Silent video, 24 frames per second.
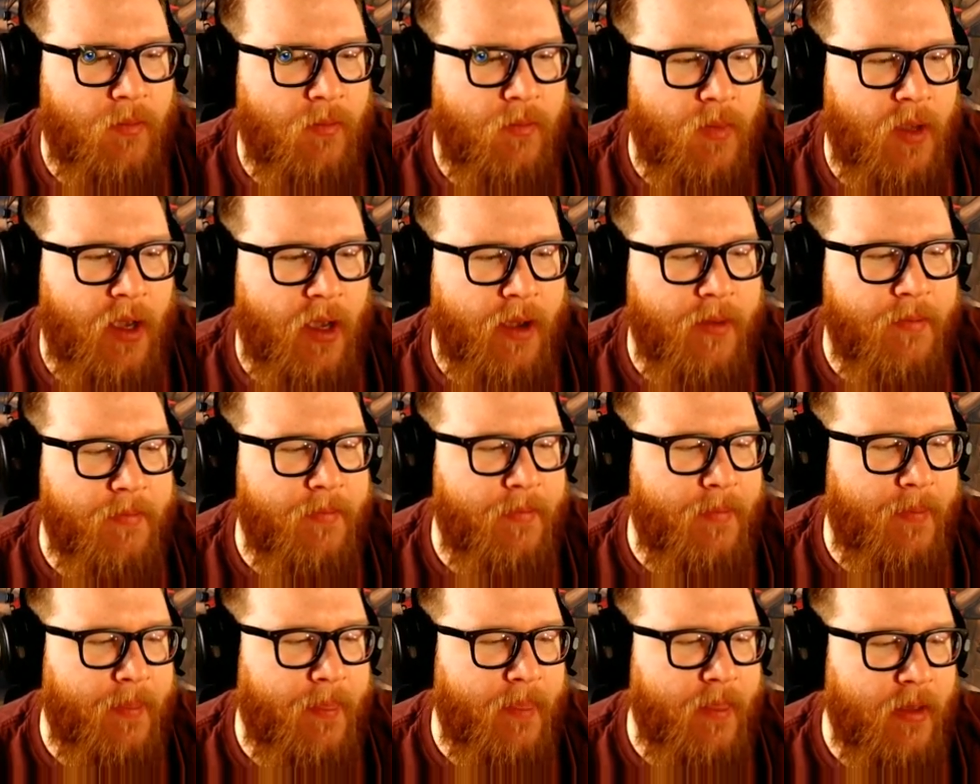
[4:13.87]
Okay.
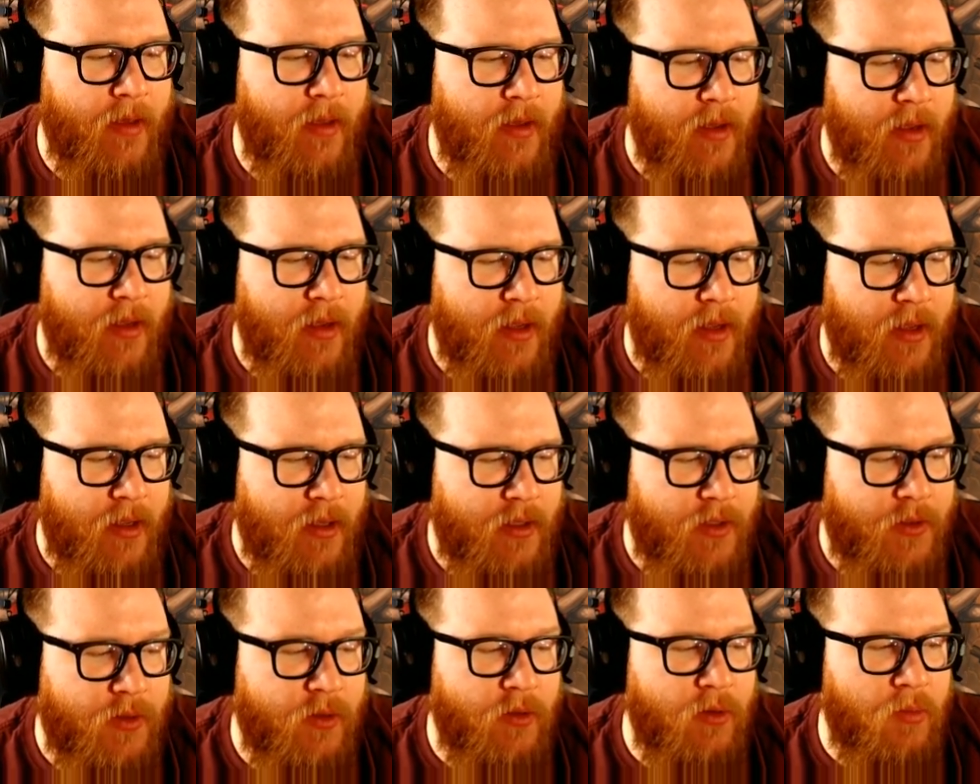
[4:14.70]

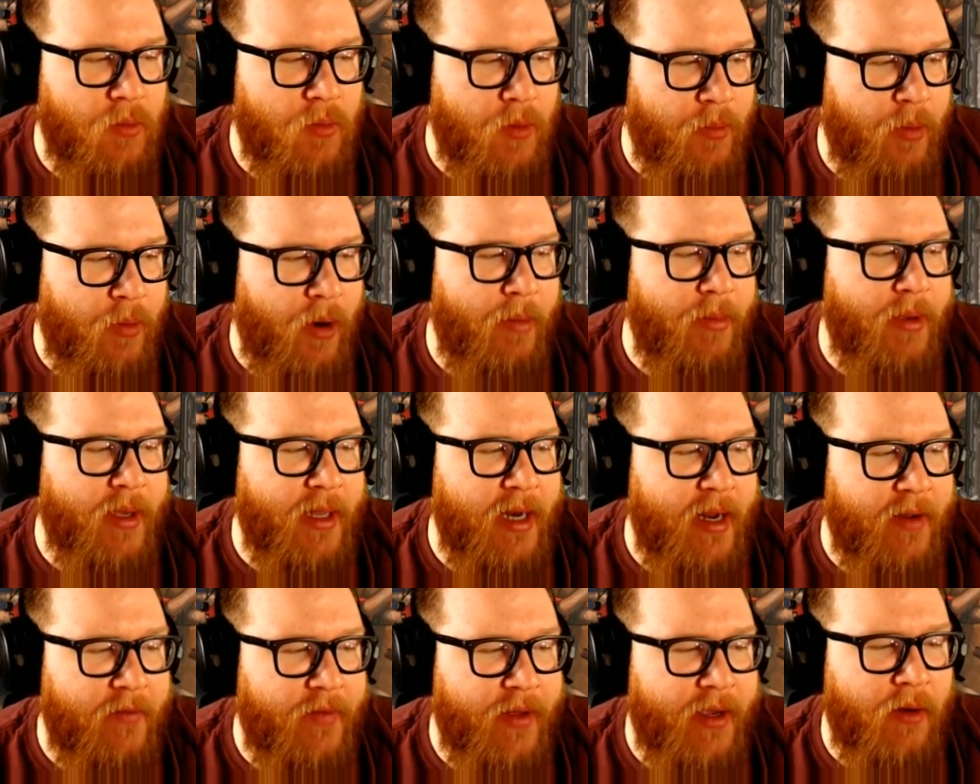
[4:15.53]
Soon we're probably going to
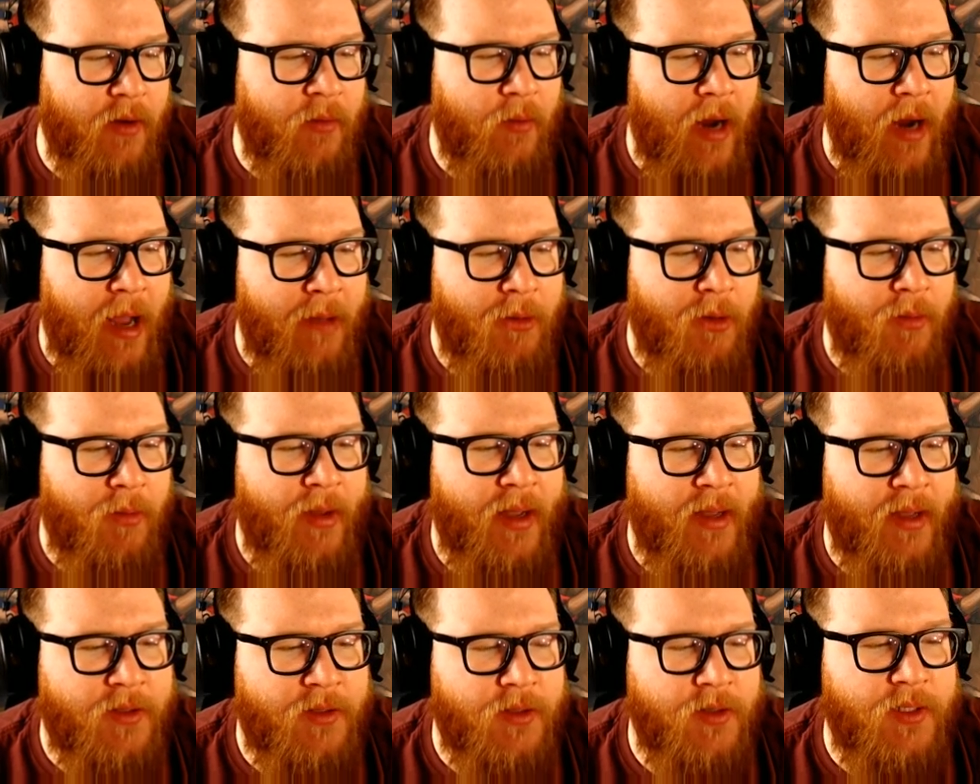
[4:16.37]
have like a Rabble
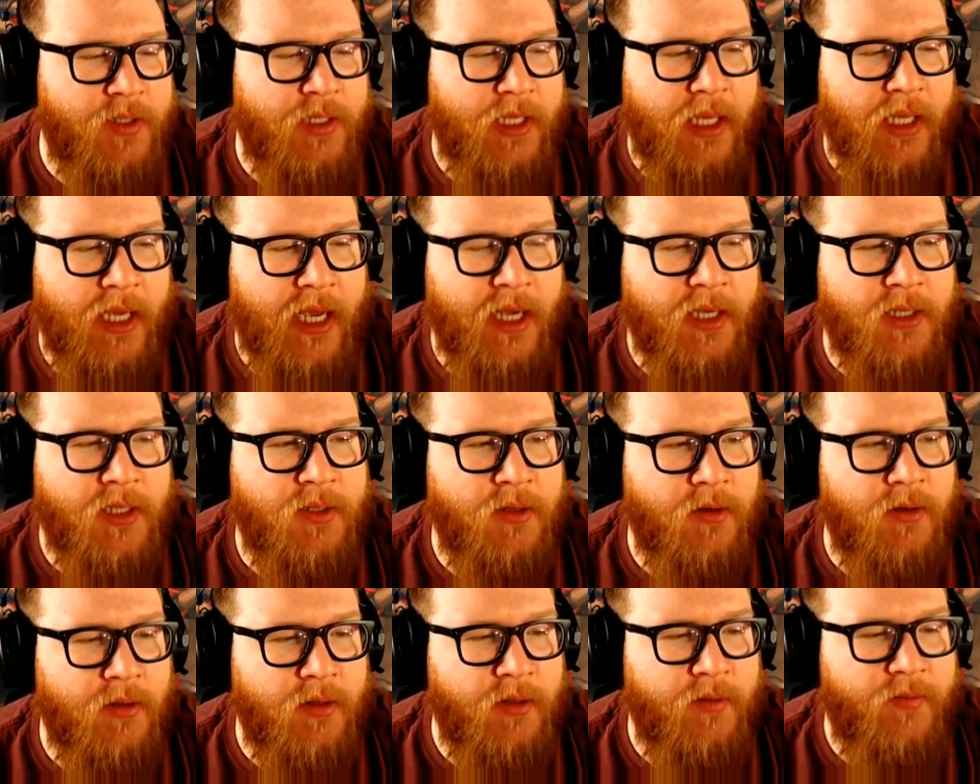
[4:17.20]
Bouncer Zilliax
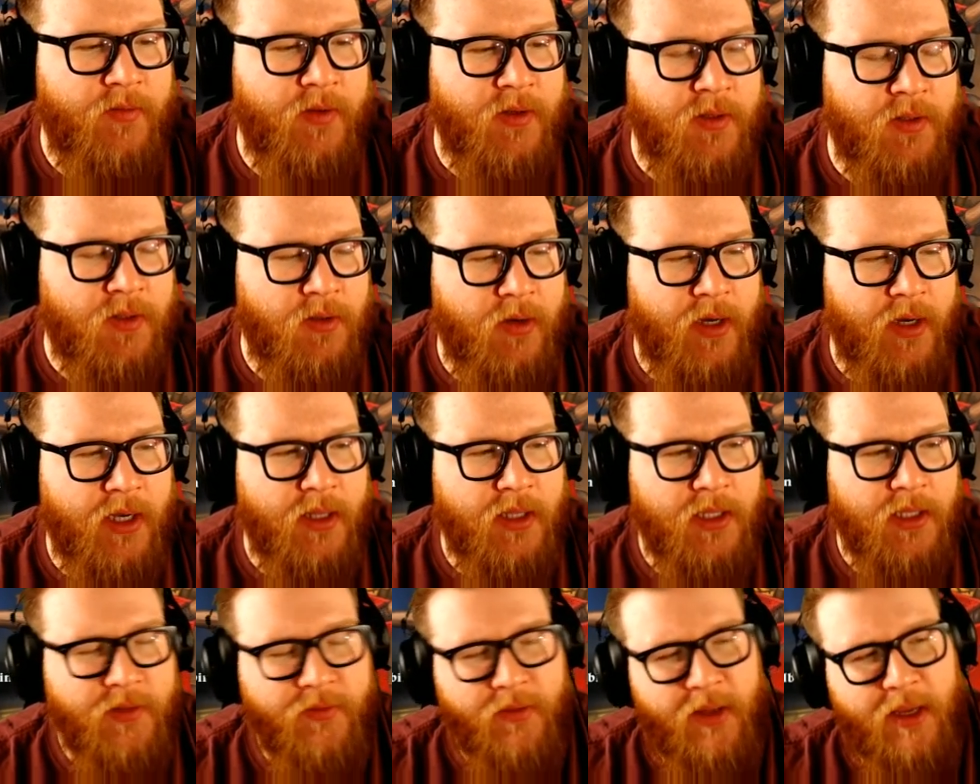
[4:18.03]
turn that feels great.
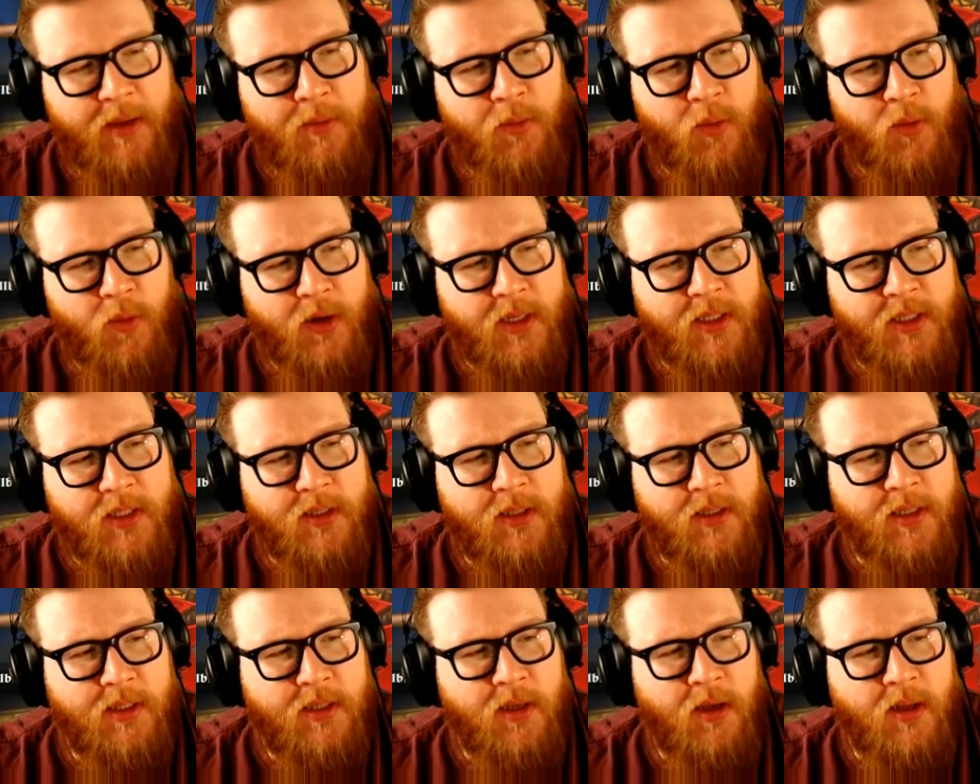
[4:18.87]
This Flame Ward
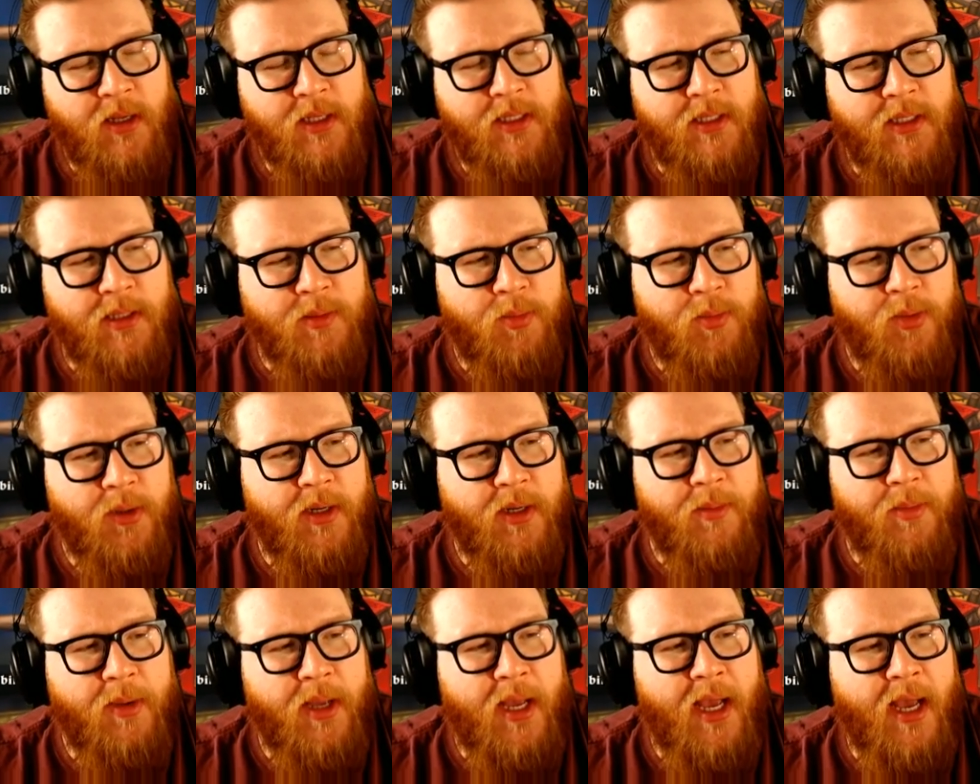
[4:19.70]
is, is honestly pretty
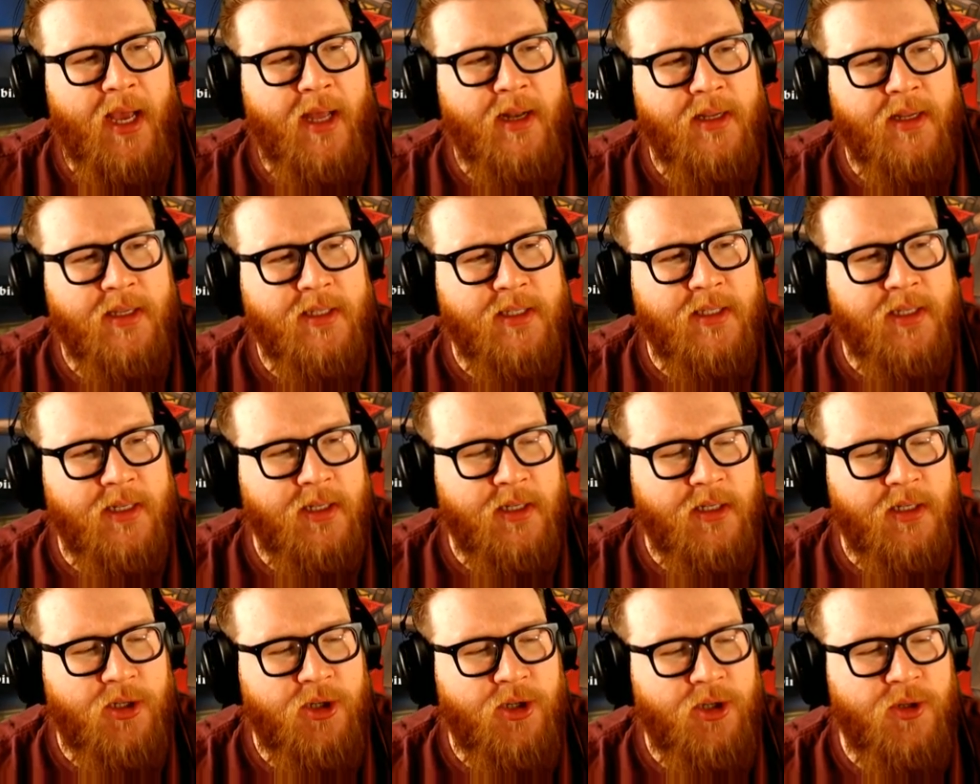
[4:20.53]
bad, isn't it?
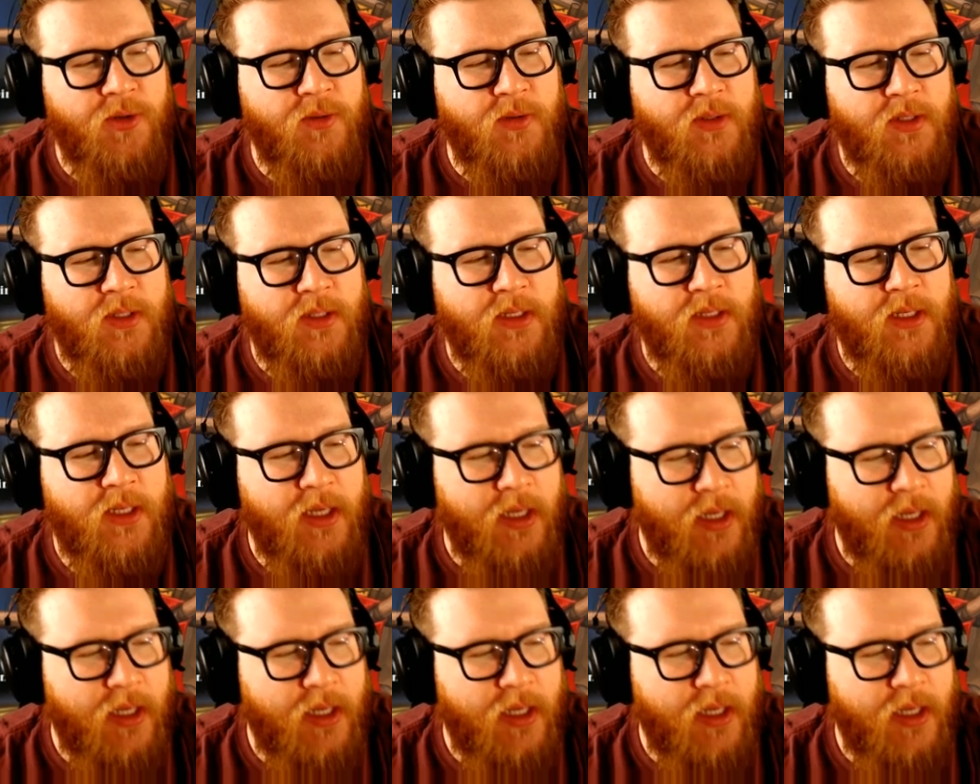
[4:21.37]
Shoot.